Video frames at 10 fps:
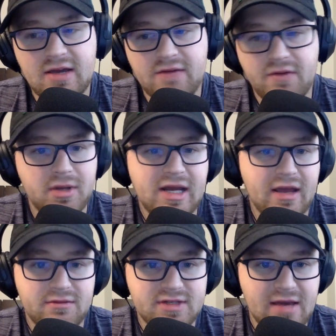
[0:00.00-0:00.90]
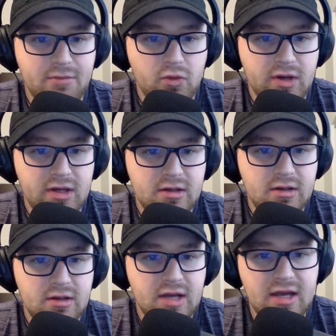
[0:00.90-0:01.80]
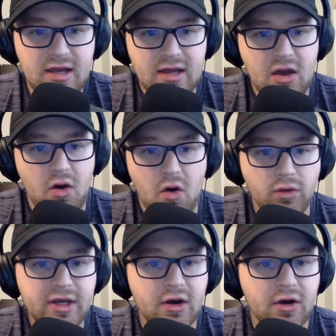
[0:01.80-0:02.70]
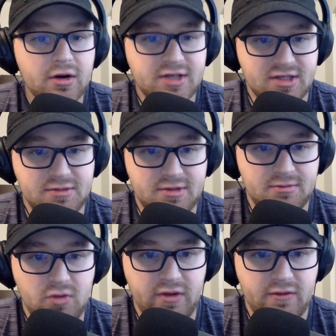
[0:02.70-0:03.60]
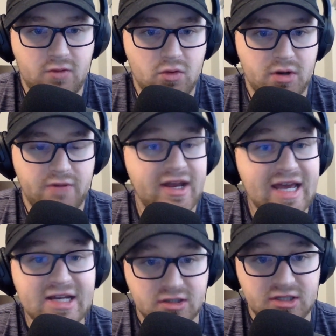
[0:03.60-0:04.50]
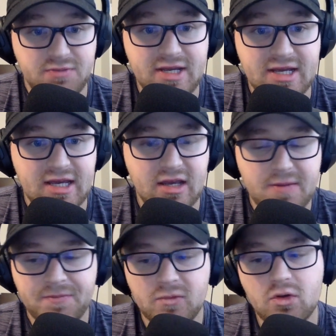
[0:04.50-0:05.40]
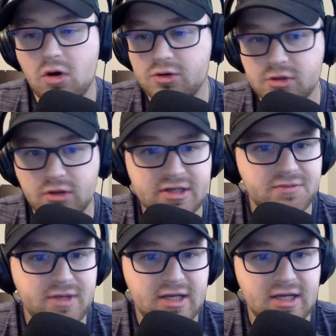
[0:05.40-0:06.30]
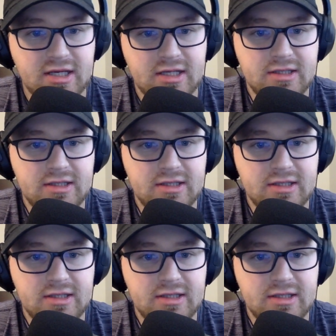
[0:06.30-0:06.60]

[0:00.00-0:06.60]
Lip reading: from a negative standpoint. It only hurts us moving forward. Financially speaking, culturally speaking.